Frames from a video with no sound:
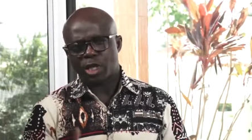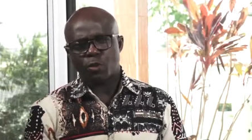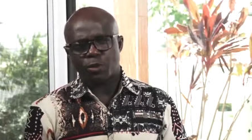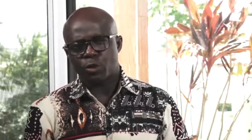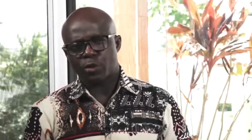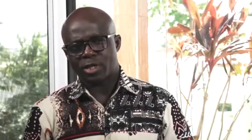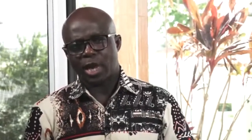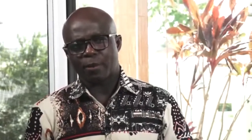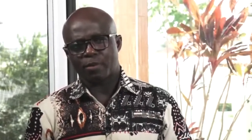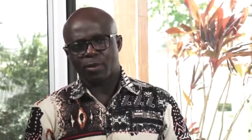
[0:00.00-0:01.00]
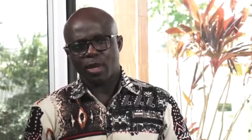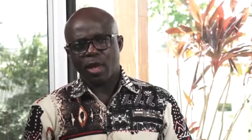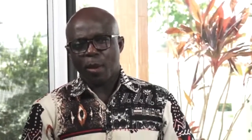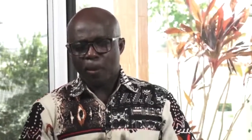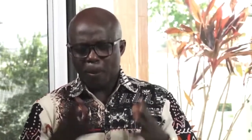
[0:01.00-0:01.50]
share with you with time.
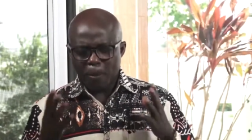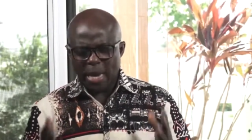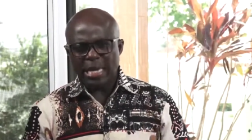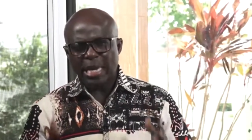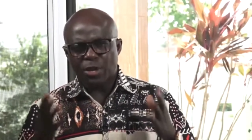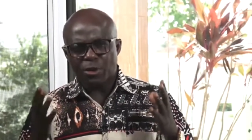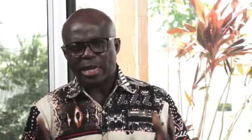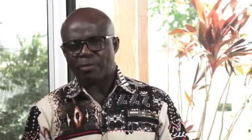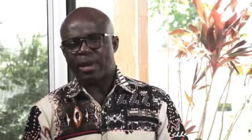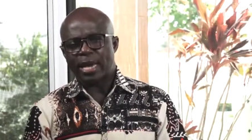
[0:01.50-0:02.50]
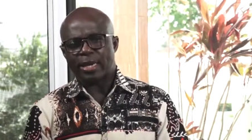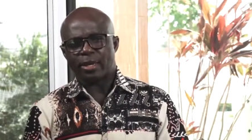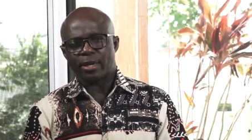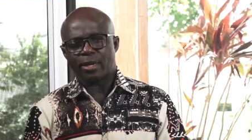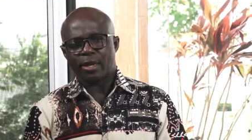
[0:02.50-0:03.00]
Many great men
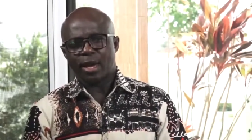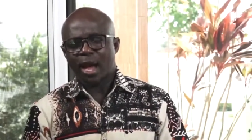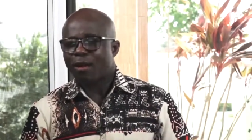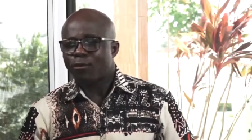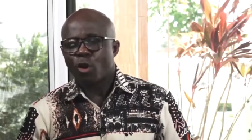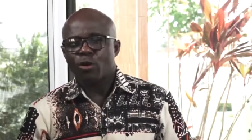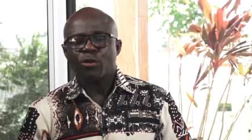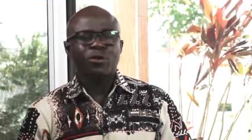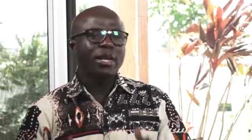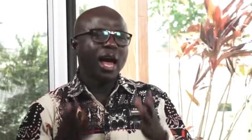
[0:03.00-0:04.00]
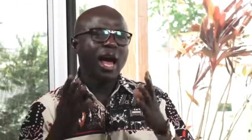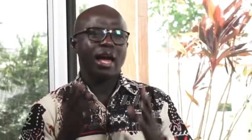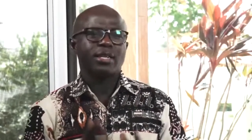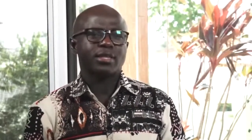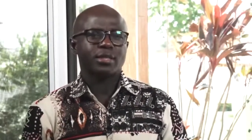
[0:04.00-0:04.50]
have gone greater
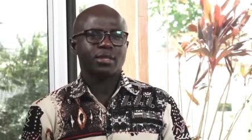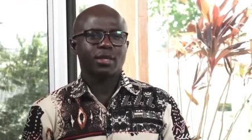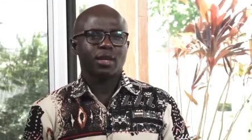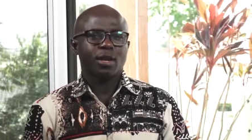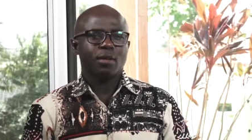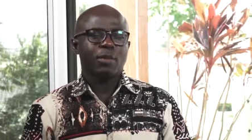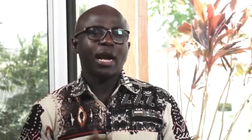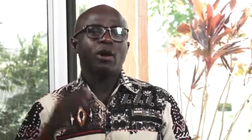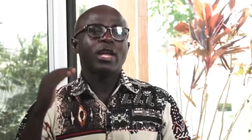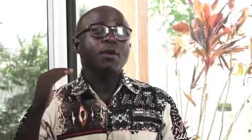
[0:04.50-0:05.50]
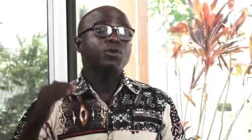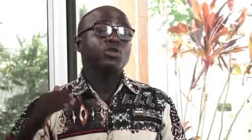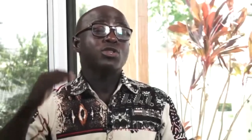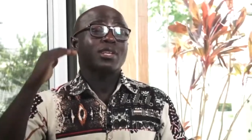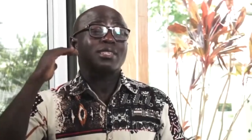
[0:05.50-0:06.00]
heights, but are unable
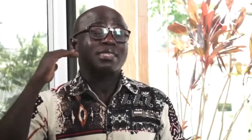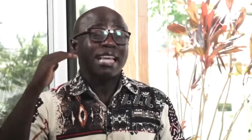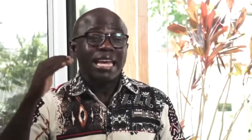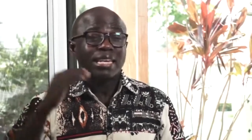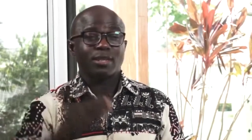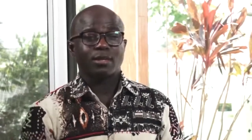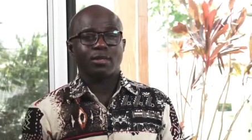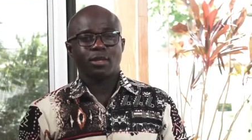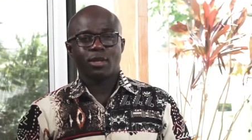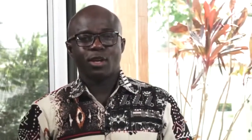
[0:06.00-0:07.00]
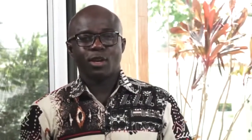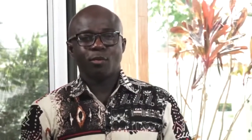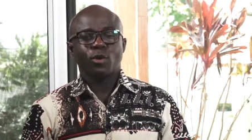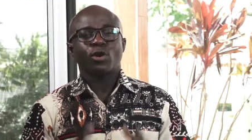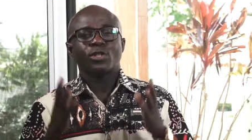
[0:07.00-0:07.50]
to sustain
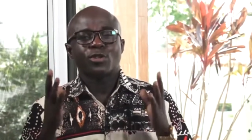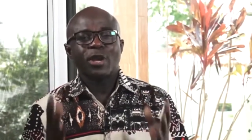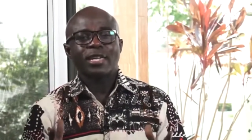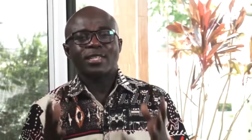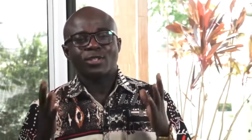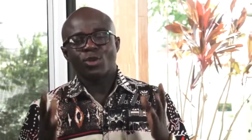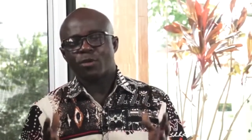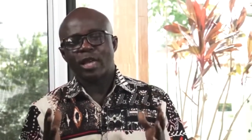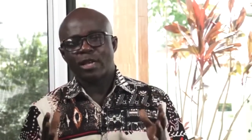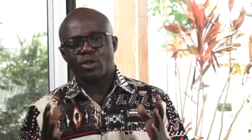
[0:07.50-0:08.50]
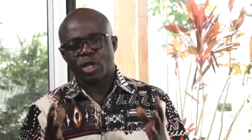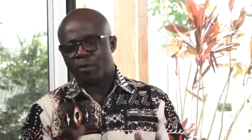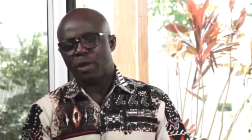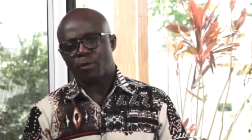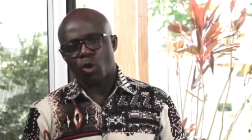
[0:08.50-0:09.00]
because grace is not there to
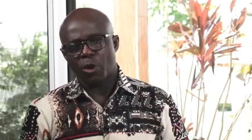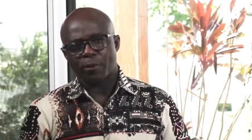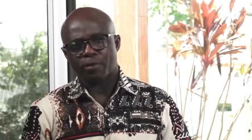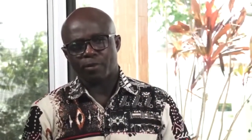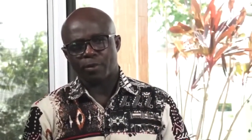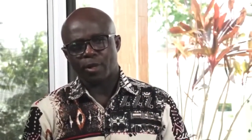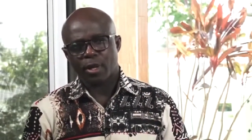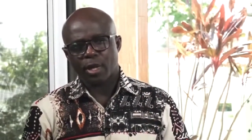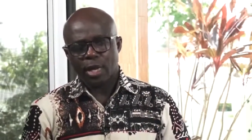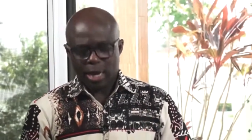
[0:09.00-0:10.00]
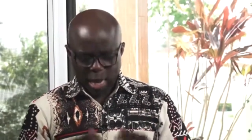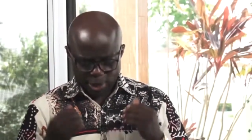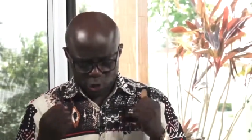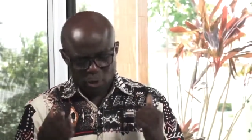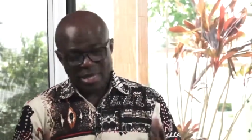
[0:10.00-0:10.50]
keep them going.
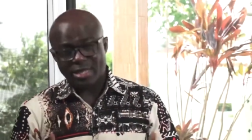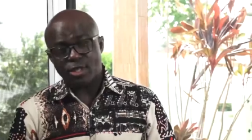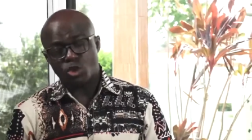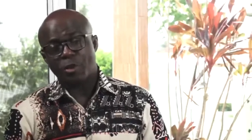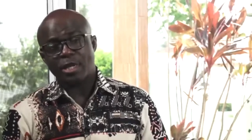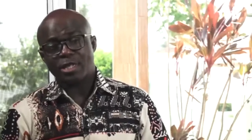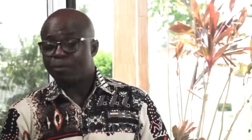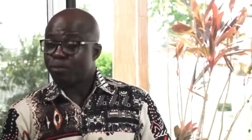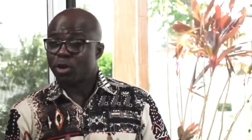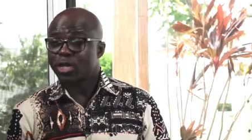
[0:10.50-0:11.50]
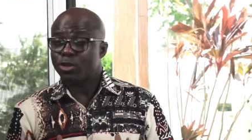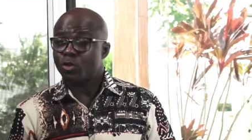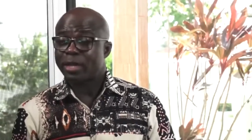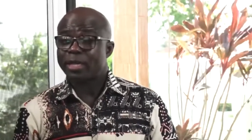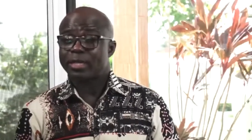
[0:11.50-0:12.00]
As you listen to me, it's important
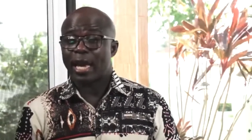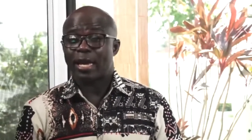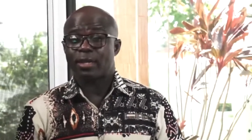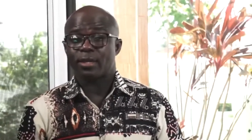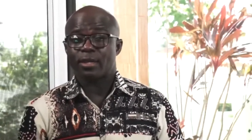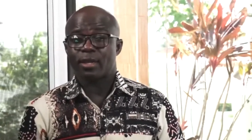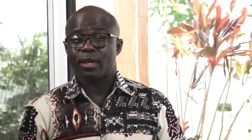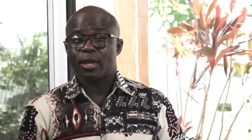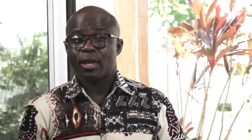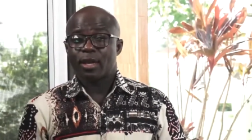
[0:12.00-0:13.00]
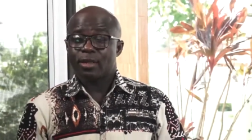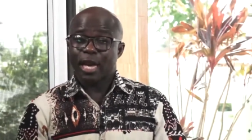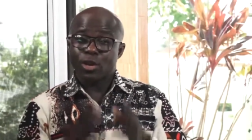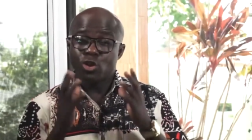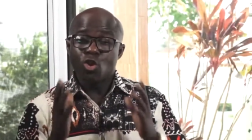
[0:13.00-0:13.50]
you understand
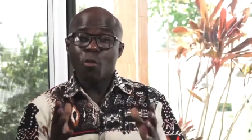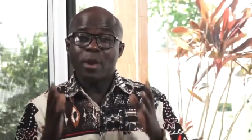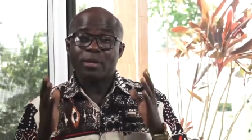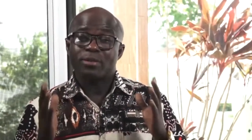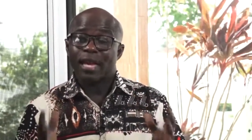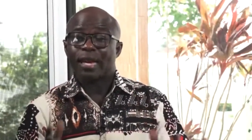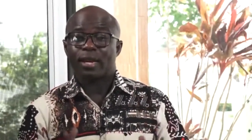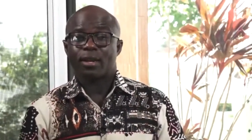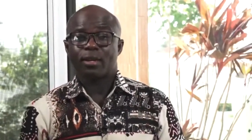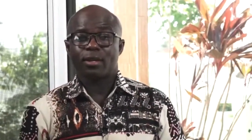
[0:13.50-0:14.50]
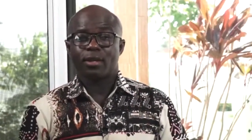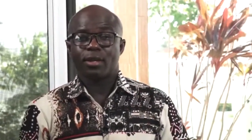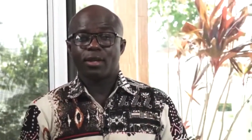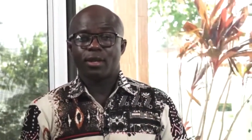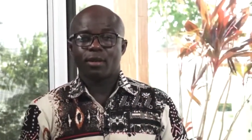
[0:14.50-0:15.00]
that you may think
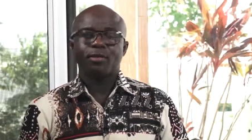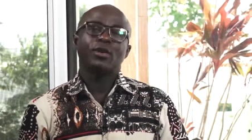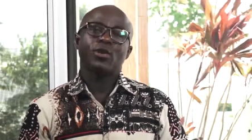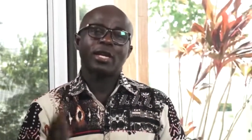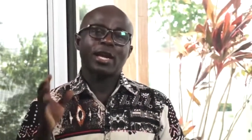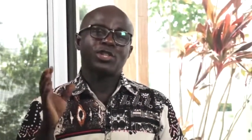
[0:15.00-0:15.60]
that you can